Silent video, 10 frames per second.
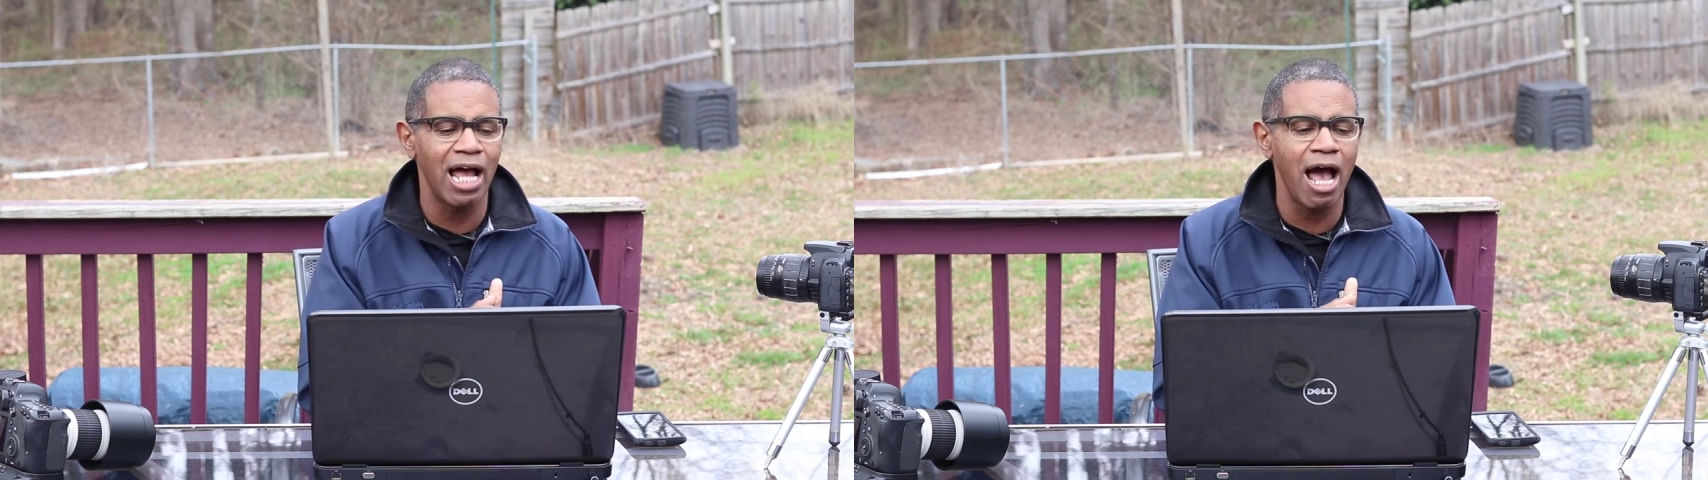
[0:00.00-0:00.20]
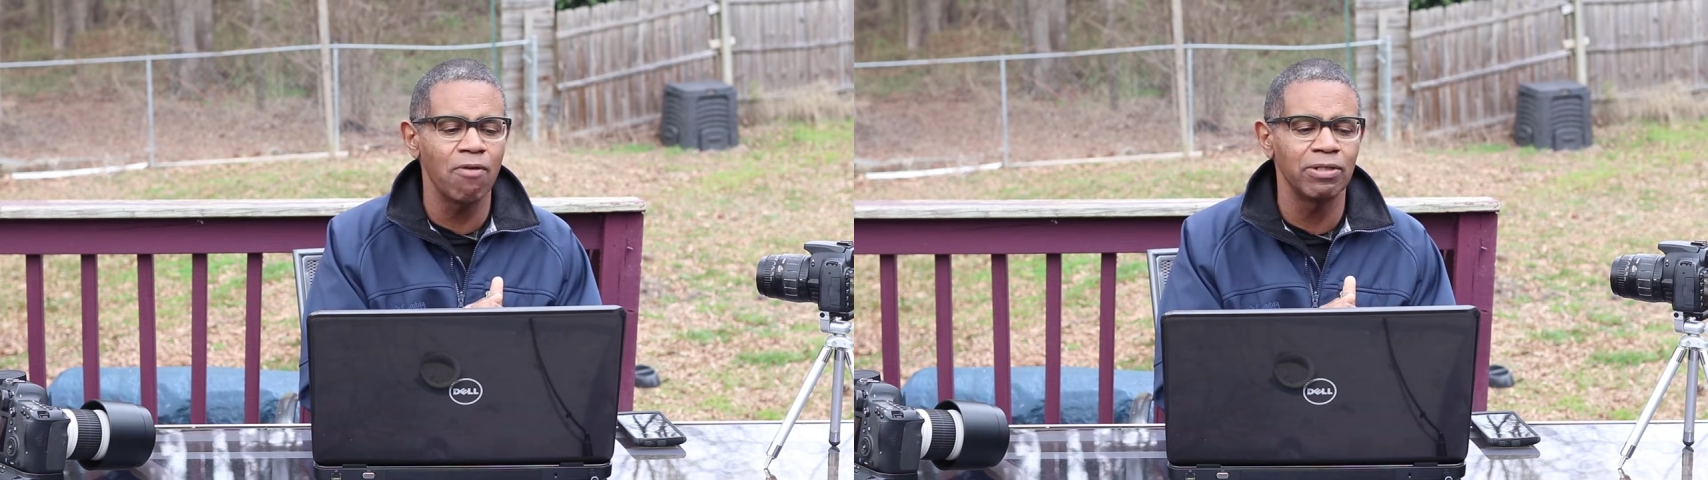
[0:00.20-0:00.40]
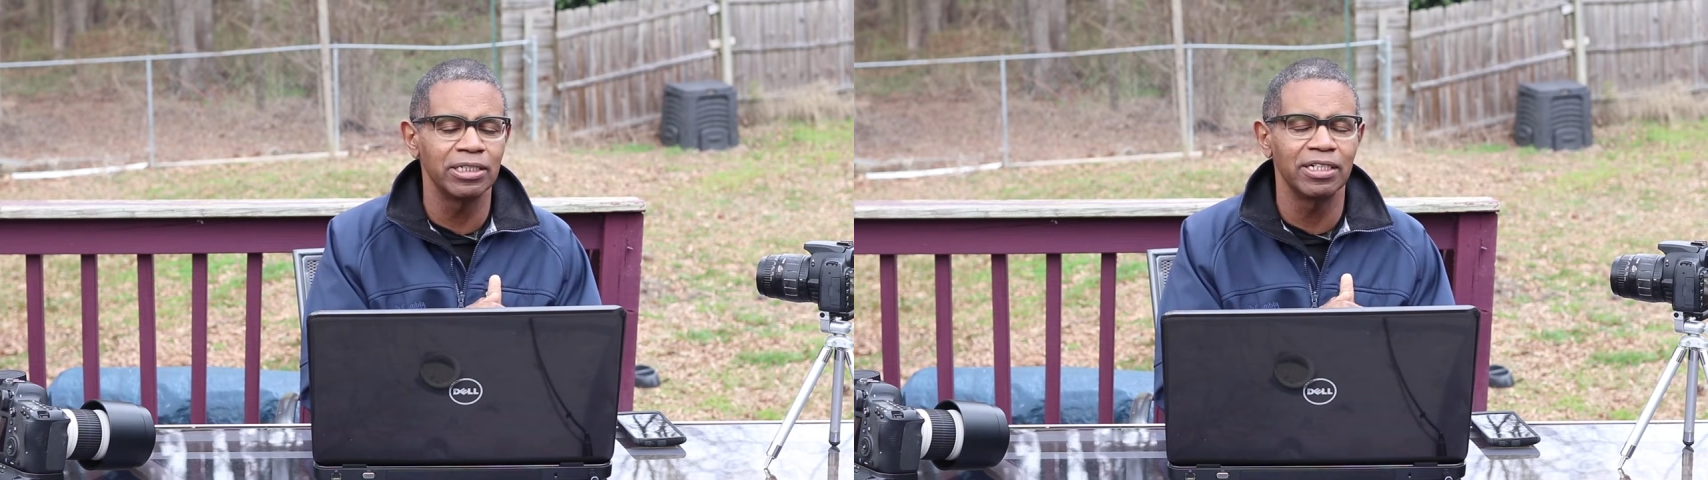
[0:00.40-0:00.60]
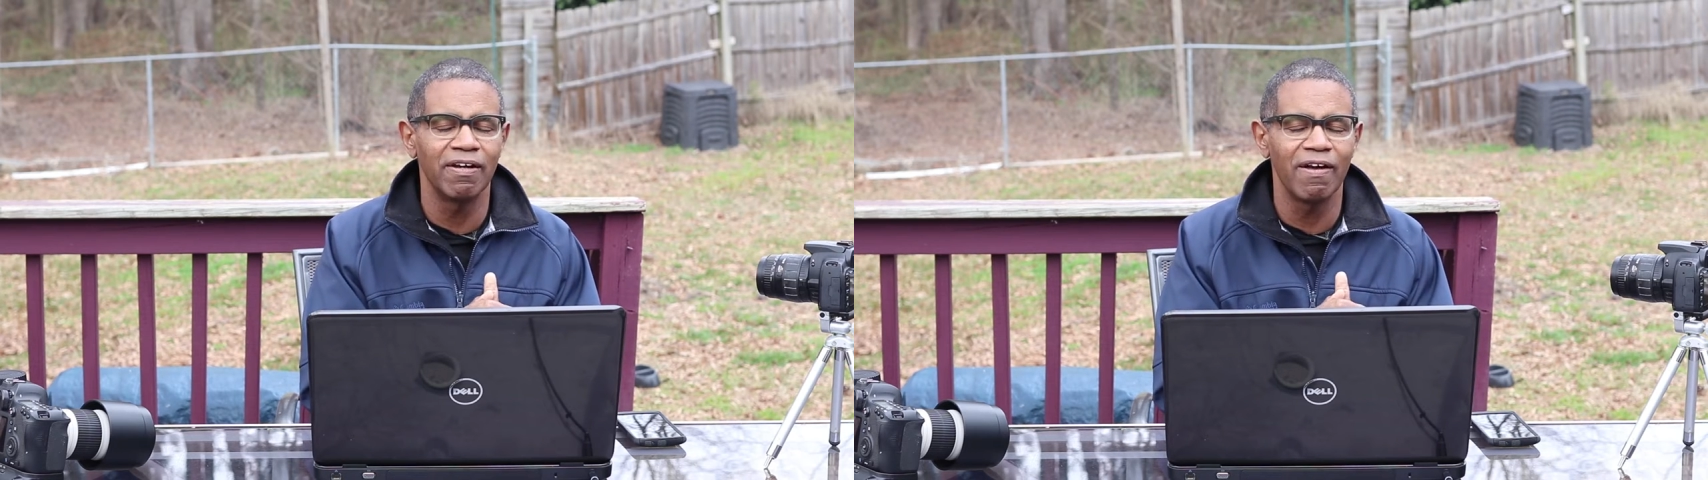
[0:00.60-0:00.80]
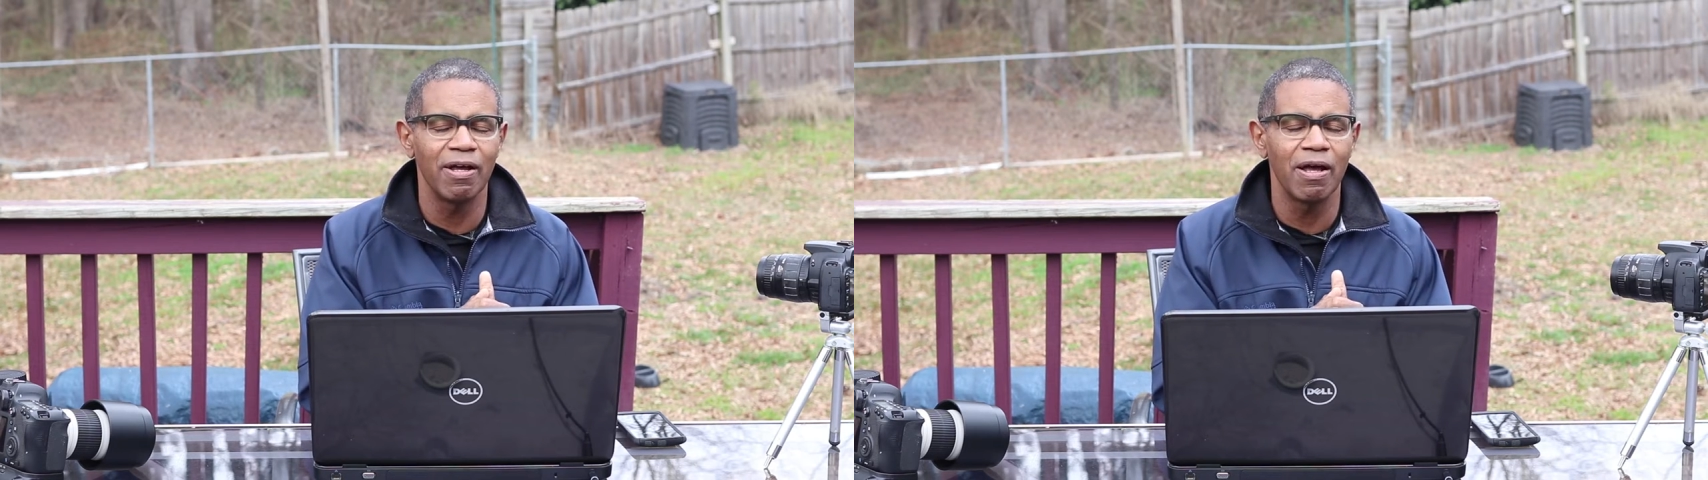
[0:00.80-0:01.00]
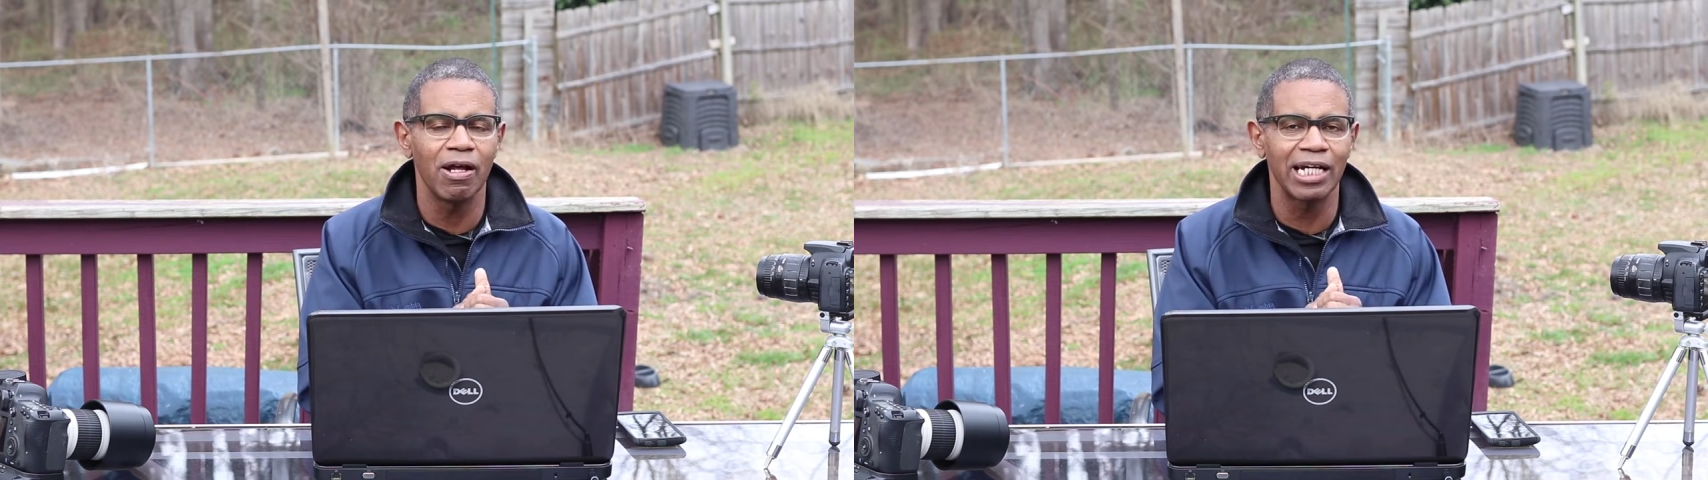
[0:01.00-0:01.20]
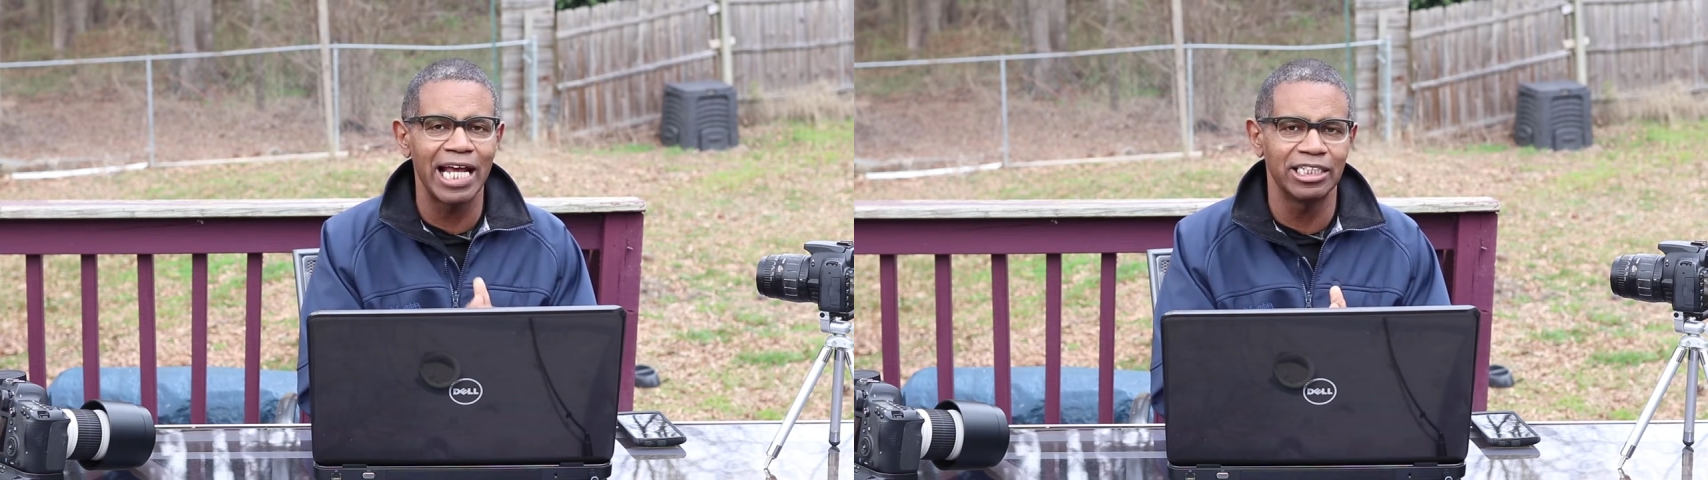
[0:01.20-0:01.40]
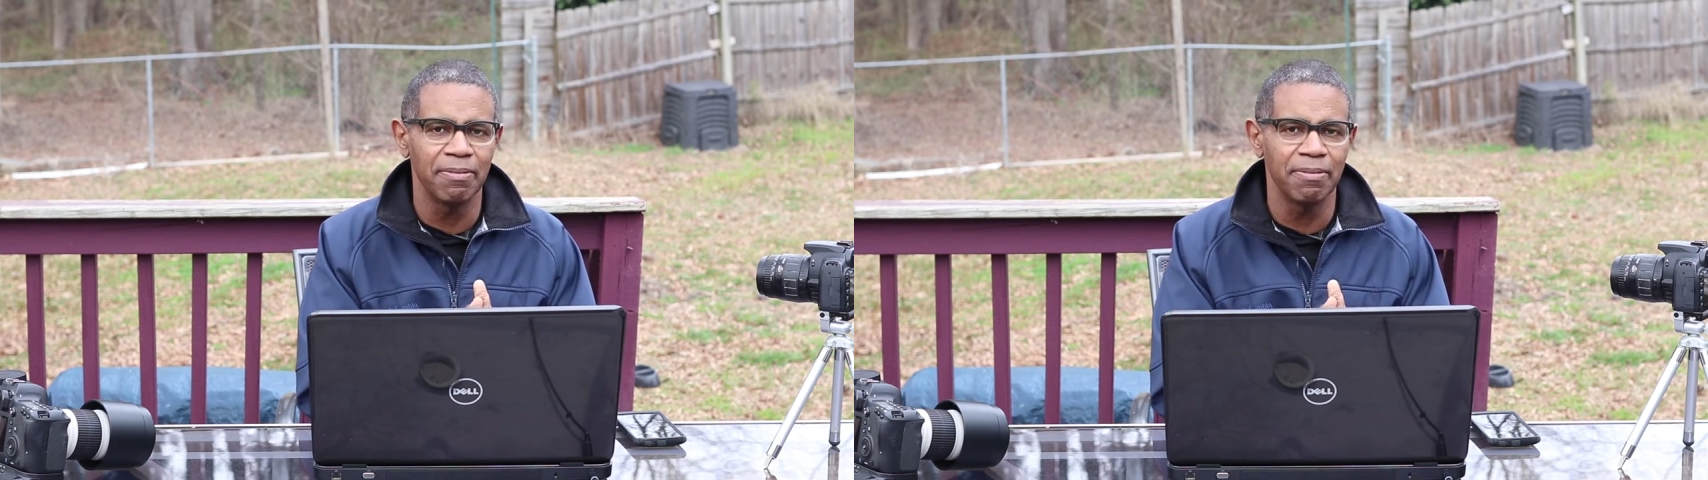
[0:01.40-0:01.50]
I would like